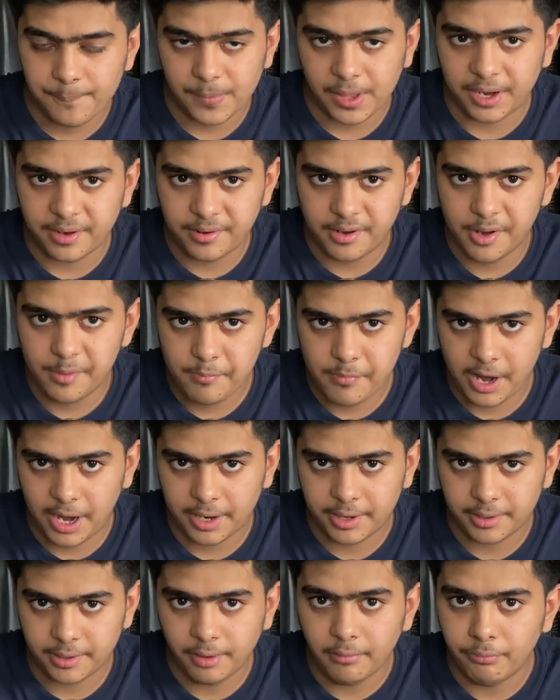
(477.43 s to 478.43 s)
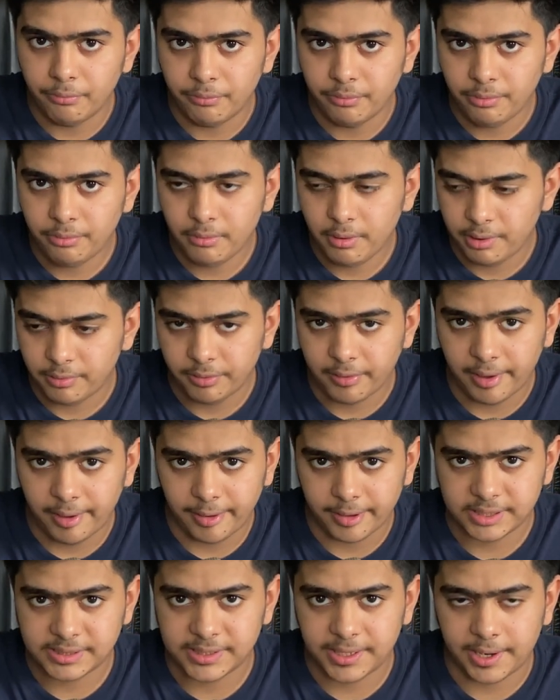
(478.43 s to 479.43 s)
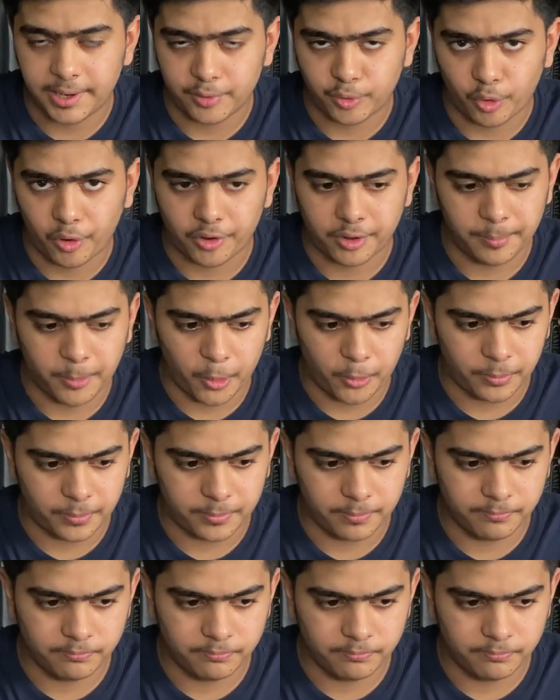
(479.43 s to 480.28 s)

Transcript: in the essay. I talked about